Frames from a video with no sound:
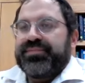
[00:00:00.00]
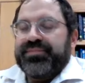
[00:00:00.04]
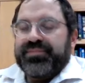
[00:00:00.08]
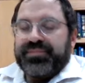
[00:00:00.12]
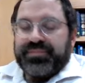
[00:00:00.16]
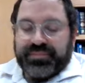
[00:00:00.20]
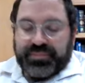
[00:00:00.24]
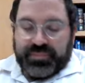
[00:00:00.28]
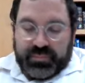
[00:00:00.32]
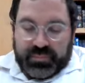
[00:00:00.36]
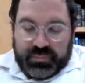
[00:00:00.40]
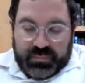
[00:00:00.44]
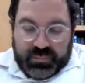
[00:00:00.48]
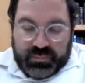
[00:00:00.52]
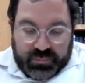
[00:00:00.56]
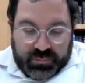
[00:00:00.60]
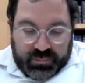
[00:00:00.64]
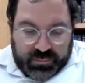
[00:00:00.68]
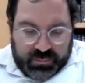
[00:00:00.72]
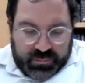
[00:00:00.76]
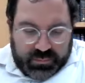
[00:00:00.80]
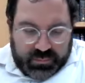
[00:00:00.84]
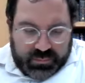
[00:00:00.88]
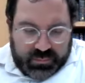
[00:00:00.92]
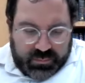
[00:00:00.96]

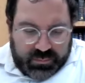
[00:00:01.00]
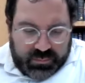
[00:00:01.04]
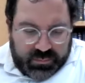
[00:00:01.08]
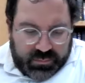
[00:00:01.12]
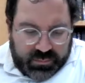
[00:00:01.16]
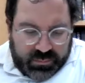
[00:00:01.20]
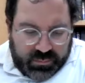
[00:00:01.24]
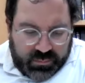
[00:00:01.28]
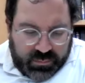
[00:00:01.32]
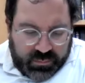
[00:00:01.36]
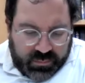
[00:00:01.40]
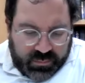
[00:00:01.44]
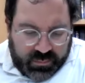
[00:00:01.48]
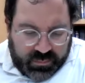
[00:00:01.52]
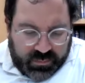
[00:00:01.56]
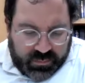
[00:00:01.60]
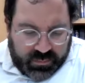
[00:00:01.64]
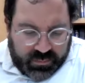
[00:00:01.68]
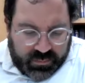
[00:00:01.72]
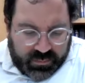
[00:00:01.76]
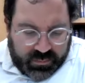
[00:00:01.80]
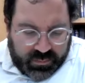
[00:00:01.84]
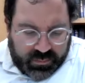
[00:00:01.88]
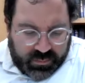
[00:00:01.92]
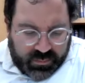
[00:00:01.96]

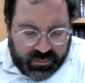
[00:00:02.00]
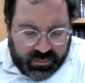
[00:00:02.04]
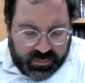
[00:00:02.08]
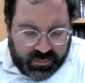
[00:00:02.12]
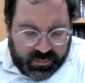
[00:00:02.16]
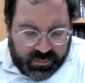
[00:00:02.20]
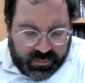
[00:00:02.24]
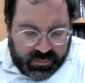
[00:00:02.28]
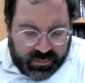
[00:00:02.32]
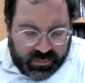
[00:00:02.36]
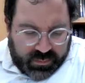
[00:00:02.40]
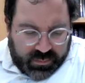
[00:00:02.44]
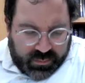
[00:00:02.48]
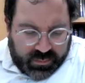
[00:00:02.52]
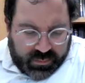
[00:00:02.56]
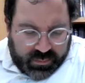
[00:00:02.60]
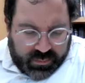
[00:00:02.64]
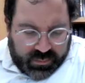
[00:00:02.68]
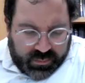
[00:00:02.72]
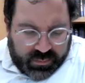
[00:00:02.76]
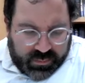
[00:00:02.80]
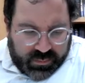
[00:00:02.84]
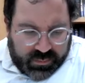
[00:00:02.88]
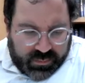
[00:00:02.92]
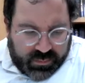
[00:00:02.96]

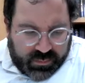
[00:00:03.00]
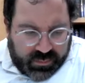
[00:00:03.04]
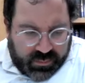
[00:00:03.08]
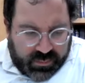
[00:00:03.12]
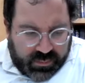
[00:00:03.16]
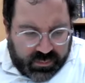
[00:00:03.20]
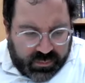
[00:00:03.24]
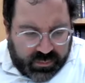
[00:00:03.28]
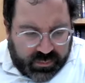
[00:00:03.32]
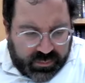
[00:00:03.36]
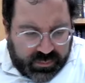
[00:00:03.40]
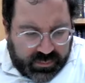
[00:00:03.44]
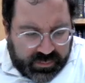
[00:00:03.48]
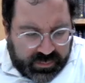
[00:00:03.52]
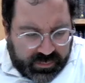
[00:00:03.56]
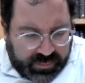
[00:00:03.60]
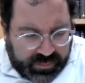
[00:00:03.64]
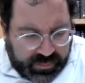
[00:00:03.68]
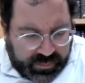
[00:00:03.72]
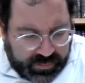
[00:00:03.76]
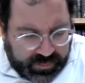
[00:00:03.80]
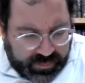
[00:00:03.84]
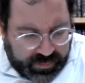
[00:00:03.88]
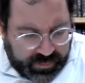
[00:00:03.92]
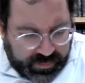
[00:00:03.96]

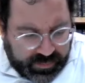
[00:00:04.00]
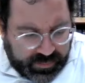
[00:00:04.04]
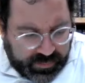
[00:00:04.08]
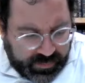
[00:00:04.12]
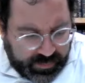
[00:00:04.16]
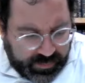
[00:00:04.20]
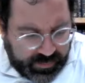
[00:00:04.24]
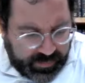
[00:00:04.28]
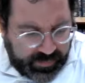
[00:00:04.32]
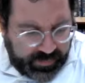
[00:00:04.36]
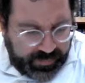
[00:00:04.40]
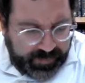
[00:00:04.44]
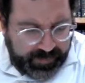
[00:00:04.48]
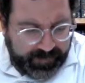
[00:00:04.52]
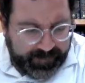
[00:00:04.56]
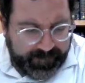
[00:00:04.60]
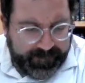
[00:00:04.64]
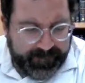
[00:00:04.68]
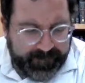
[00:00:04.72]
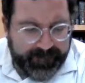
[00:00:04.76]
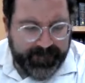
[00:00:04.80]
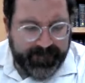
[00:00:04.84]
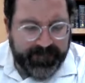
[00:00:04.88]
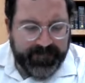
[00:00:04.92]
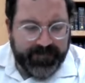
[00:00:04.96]

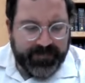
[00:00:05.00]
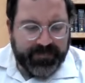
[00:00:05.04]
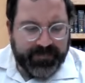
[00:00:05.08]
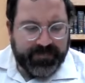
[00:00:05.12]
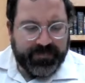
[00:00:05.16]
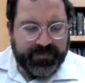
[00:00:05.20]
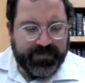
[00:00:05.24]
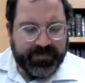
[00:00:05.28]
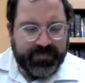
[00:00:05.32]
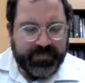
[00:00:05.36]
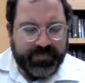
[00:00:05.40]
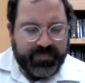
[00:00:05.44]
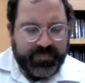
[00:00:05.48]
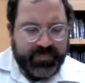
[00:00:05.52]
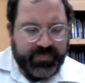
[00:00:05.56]
No one is speaking in this clip.